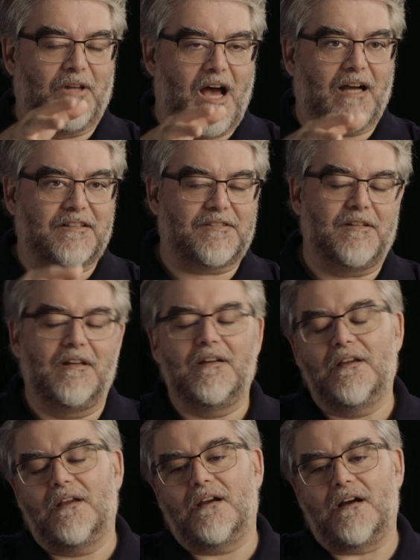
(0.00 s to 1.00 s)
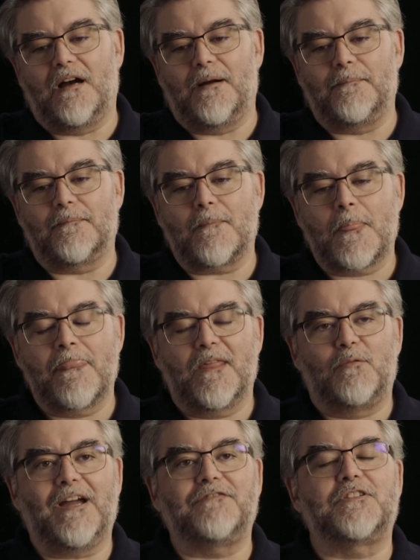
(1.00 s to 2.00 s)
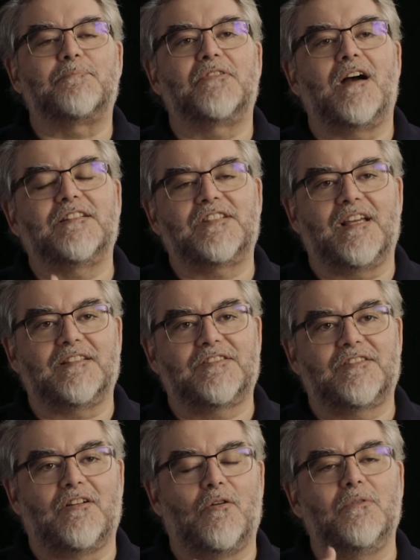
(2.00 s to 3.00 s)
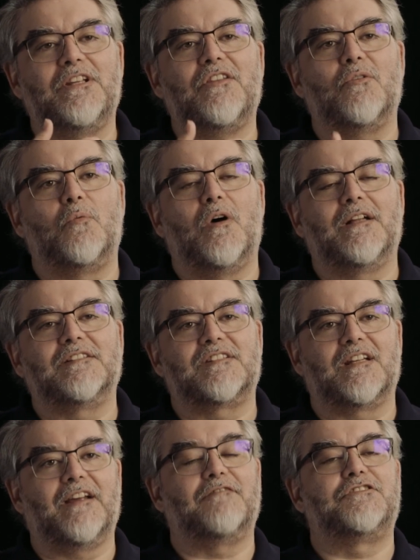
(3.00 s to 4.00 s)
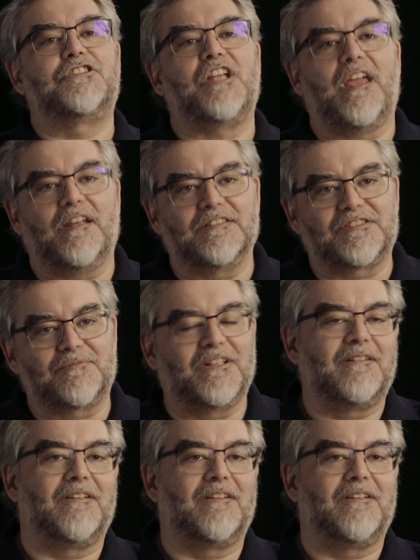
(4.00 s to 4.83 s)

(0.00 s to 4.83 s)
blocks. Um, we have to process only the ones that have changed.